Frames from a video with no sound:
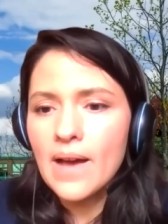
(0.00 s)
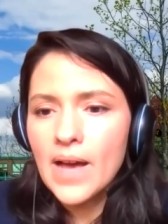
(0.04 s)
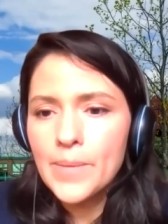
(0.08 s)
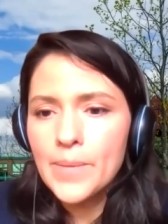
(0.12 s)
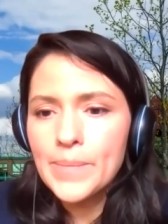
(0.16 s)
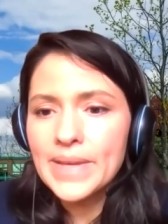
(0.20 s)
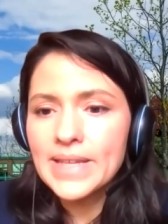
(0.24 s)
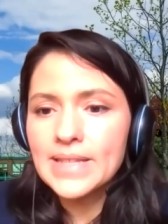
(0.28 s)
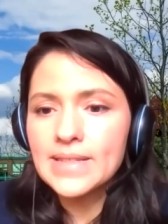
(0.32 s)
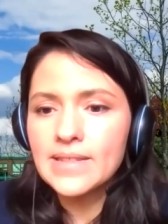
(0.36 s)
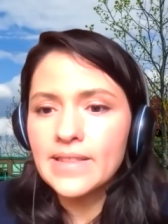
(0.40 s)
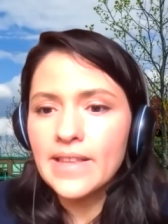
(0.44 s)

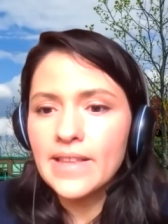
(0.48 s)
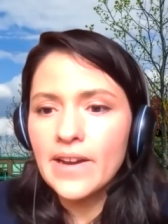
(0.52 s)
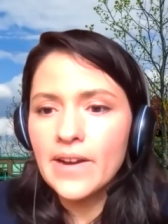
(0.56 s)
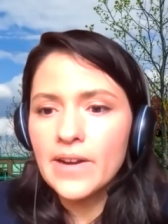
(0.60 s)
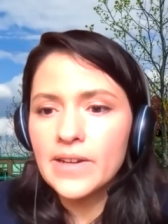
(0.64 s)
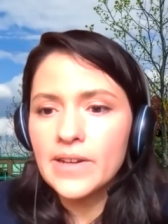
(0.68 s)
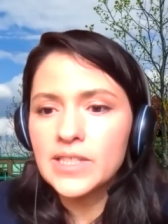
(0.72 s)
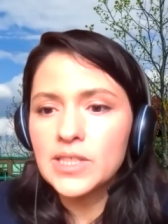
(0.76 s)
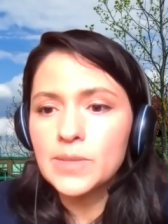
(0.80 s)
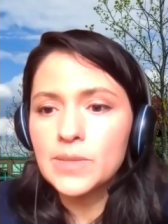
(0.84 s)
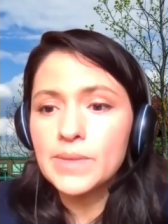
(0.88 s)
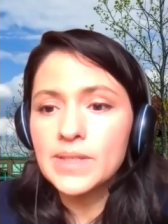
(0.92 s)
Um, is
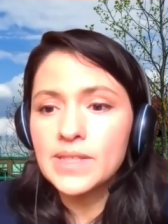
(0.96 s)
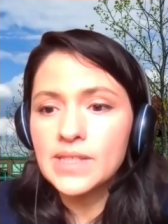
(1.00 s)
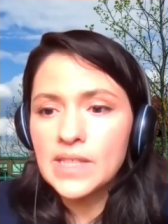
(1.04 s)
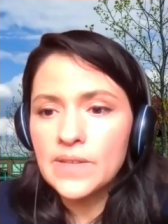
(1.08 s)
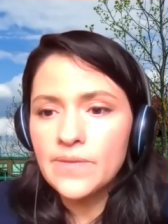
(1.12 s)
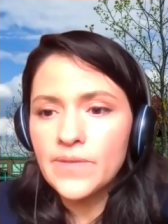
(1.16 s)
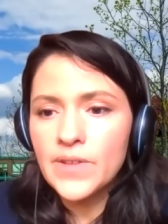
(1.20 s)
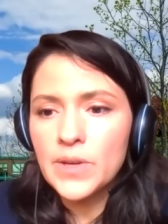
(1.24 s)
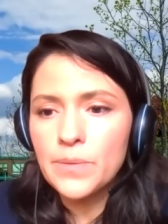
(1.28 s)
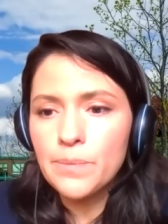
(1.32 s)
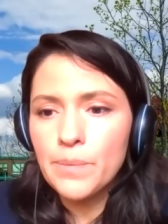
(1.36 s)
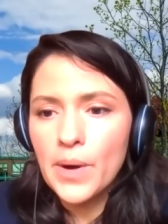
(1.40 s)
there a
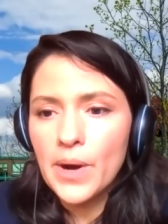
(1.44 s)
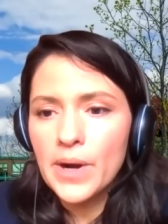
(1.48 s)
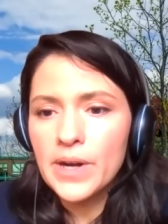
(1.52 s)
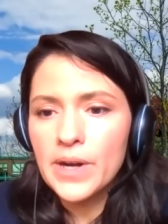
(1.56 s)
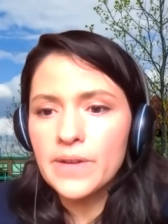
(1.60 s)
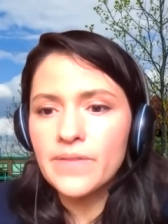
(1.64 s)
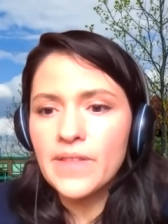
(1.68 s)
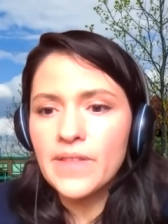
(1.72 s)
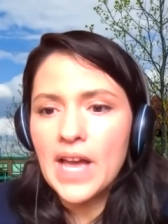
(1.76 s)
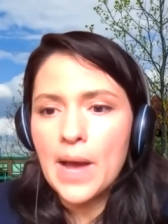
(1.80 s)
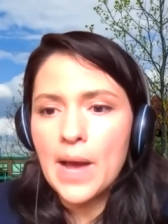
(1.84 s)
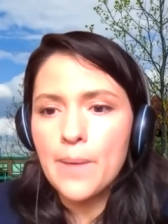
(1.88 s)
specific
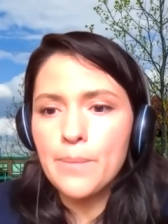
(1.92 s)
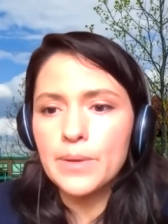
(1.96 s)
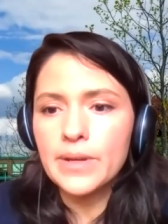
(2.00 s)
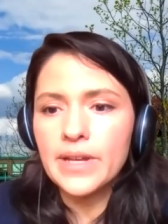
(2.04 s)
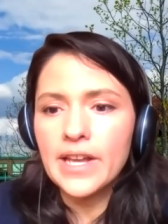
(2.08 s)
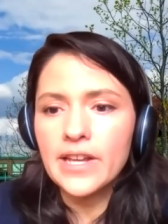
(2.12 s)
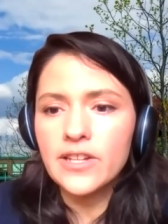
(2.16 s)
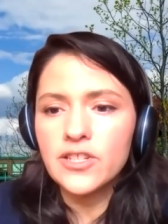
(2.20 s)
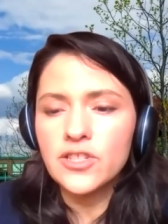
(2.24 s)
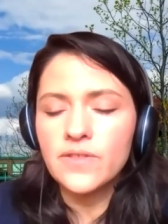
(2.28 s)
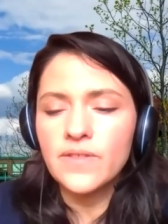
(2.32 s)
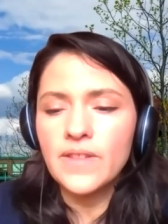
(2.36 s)
part of the
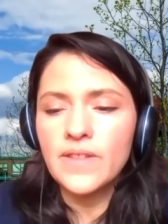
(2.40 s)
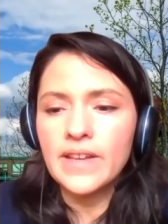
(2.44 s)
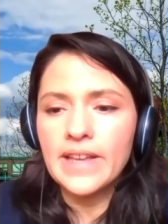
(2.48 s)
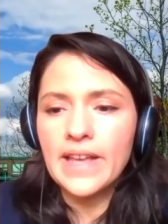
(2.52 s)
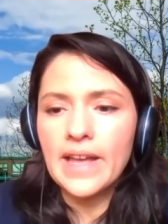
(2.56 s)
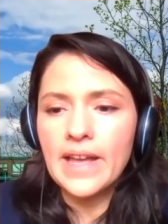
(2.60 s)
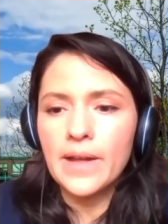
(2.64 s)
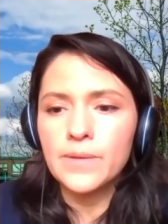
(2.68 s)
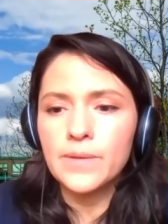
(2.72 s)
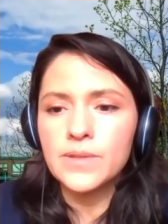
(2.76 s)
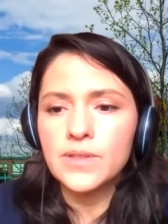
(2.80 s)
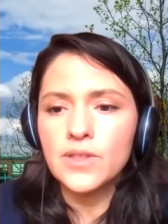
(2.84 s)
application that
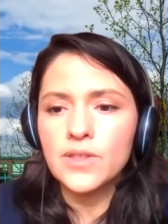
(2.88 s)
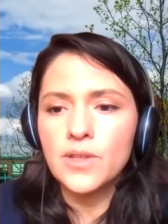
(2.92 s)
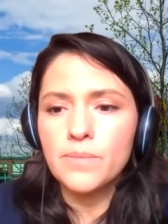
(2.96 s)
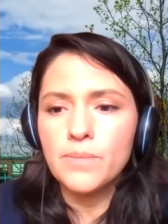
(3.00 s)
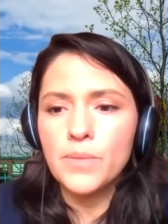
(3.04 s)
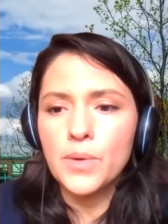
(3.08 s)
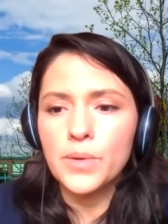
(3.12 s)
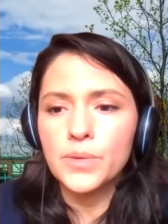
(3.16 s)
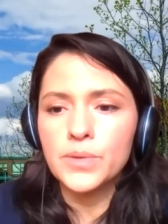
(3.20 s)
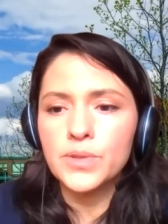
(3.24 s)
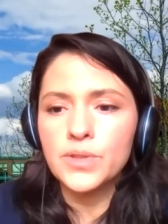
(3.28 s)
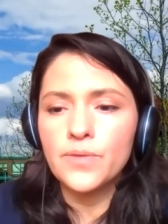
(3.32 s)
counts the
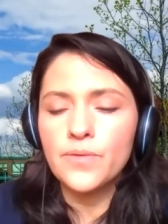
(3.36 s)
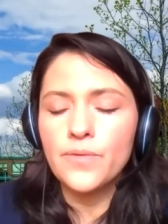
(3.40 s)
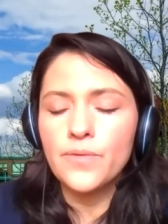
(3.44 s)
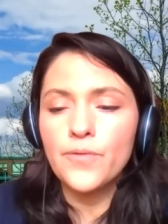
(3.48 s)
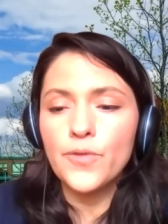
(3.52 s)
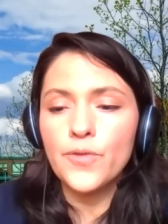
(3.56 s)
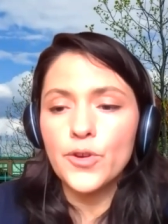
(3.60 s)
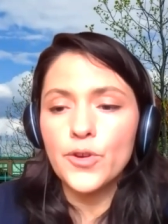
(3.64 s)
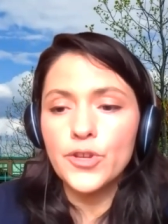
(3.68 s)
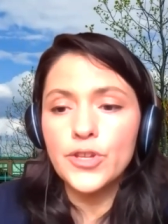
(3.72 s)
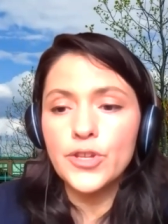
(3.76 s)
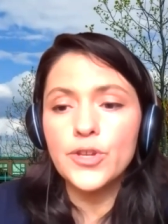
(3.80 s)
most
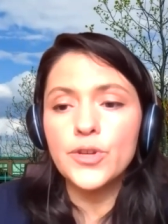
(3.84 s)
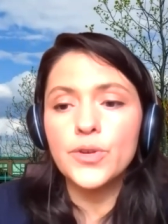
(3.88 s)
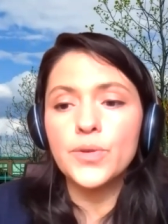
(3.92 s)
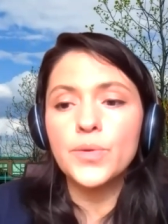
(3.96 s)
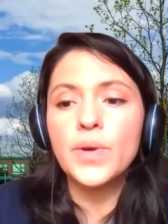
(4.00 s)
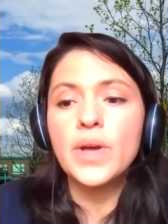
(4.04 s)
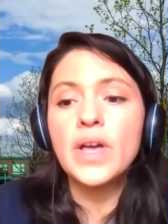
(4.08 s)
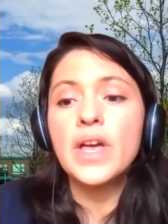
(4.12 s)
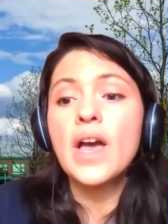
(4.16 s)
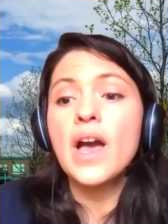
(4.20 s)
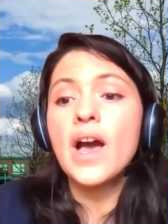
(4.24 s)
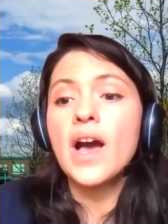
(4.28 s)
for
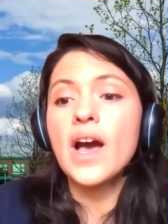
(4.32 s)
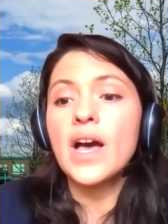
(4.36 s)
you?